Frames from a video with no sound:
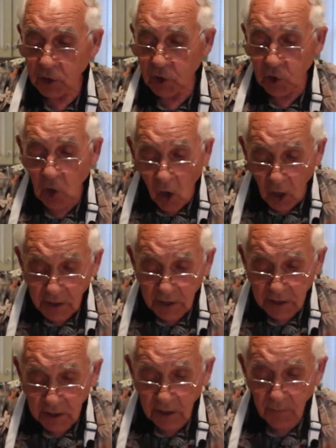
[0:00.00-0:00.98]
the
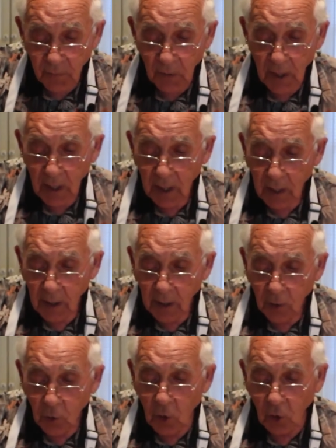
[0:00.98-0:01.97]
sauce
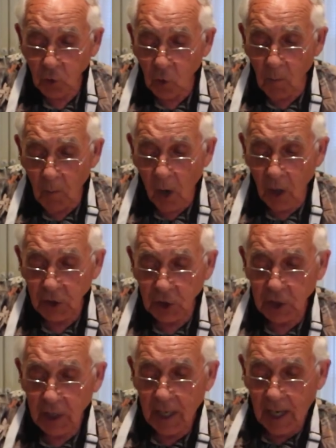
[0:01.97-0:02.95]
not too
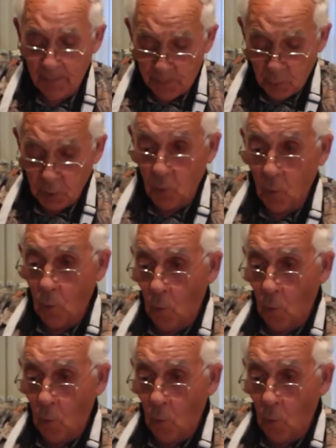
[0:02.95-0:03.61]
much. I put